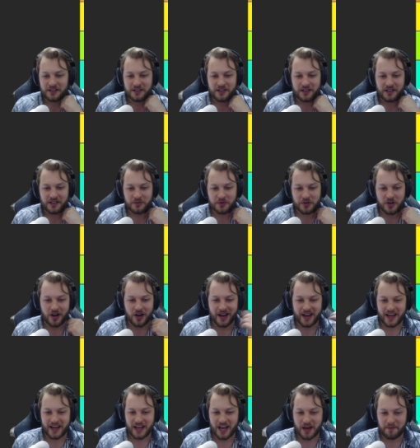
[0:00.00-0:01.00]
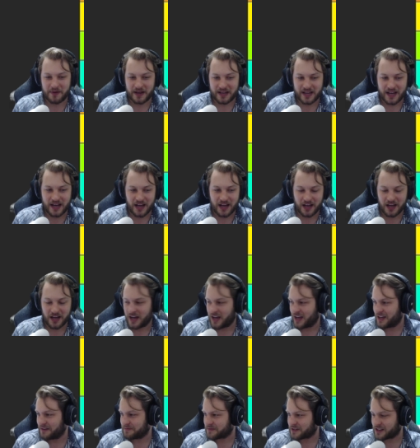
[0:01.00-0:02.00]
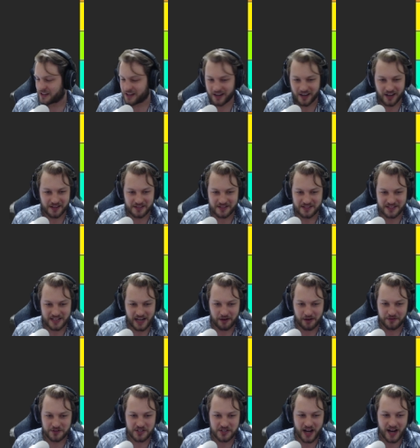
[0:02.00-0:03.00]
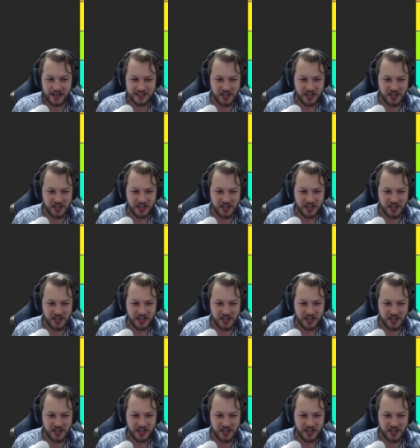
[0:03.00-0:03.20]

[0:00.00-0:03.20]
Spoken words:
We've got a salvaged axe.